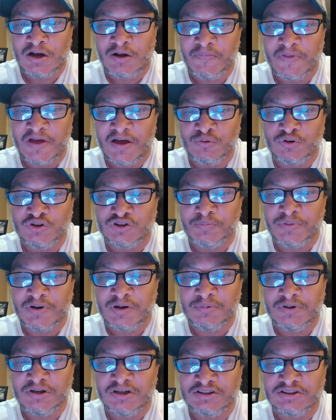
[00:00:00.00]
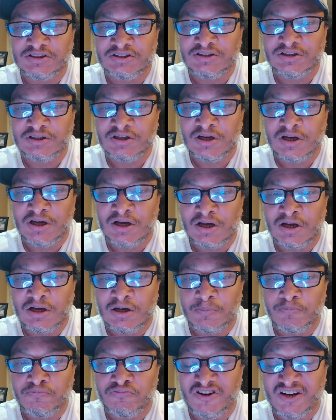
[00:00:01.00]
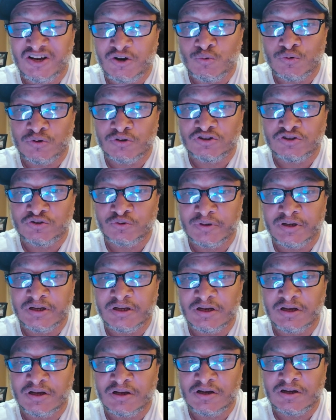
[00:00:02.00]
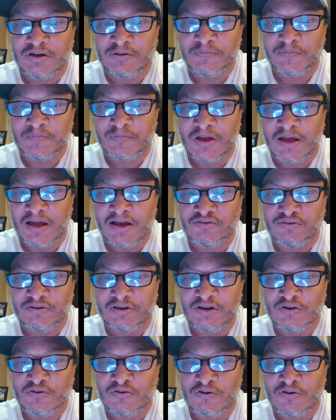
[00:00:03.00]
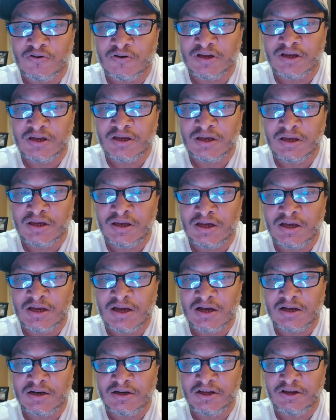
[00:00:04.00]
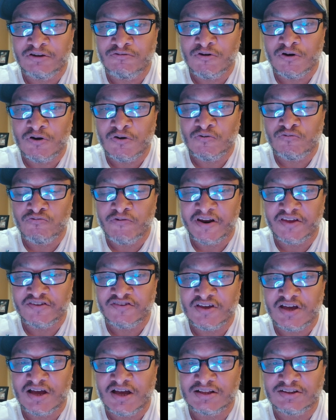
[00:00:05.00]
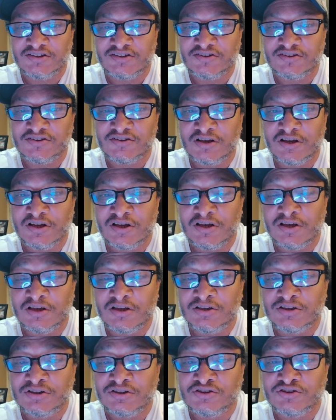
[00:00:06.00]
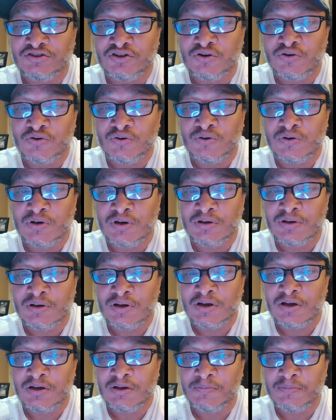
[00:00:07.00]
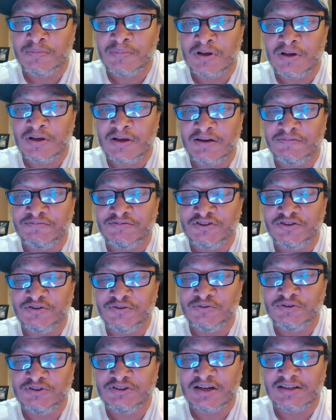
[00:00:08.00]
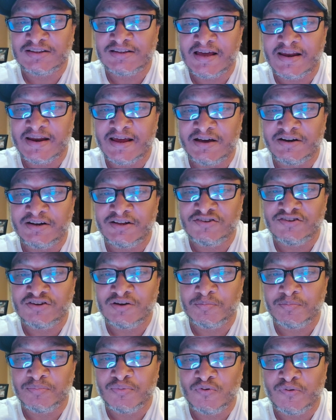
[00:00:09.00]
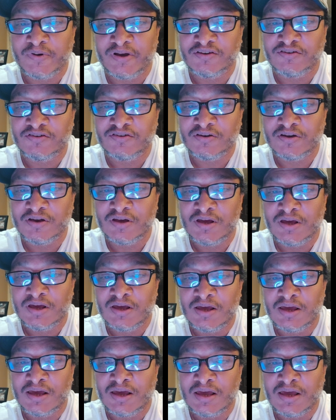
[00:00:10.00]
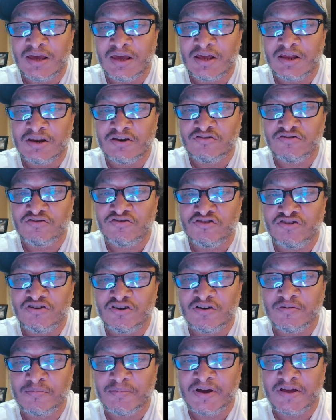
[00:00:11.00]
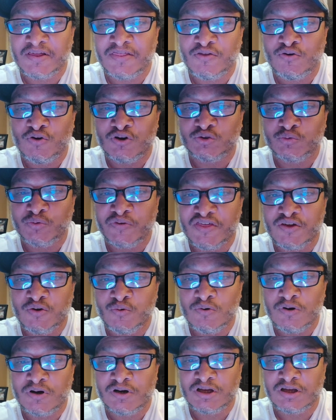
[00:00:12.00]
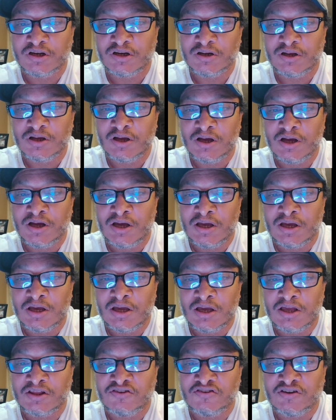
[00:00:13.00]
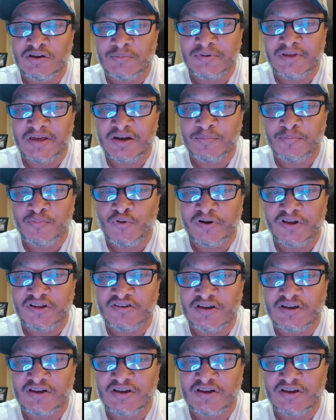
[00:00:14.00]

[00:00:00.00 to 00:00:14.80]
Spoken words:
that was published, a prequel to it, actually called Incognegro Renaissance. So I'll have to check that out at some point and share my thoughts with you on it at some later point in